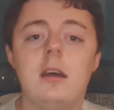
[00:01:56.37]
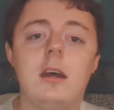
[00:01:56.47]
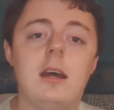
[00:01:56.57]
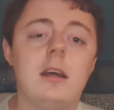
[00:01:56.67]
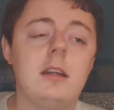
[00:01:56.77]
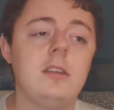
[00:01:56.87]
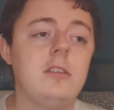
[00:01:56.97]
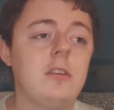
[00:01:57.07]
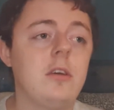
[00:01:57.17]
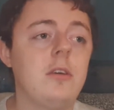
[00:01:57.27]

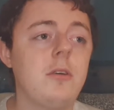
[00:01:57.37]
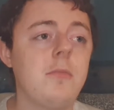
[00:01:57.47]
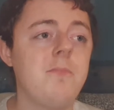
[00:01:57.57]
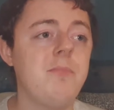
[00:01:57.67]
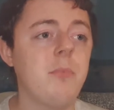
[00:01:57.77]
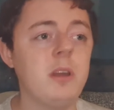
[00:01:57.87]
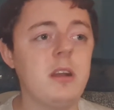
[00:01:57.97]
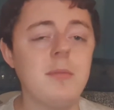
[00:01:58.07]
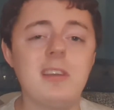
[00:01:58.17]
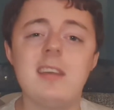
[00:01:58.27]
And when it
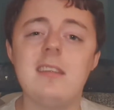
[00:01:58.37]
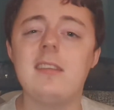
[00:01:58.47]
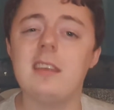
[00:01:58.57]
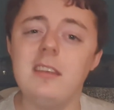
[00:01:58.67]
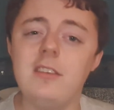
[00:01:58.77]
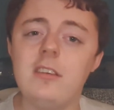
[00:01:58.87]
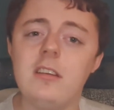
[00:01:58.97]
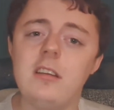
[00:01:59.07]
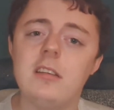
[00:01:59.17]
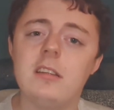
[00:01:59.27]
comes to kids, it's
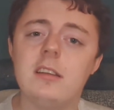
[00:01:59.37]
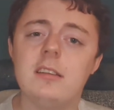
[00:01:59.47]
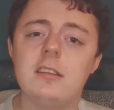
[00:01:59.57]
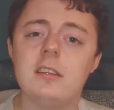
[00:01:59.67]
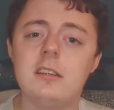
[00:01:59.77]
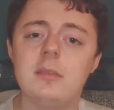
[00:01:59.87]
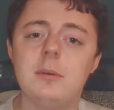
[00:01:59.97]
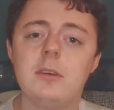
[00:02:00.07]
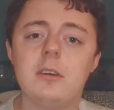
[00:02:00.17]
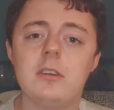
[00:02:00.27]
easier
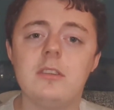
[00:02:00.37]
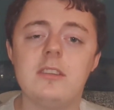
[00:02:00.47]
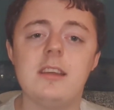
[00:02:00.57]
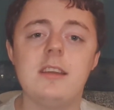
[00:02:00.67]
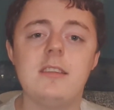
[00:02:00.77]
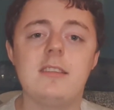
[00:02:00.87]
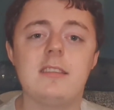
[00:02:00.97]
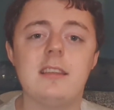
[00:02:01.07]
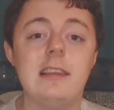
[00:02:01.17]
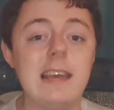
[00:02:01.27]
because
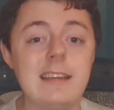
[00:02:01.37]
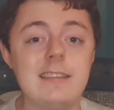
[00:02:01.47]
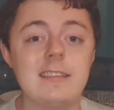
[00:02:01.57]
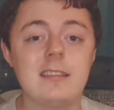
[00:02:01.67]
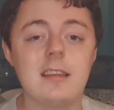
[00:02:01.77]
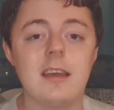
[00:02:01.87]
it's less.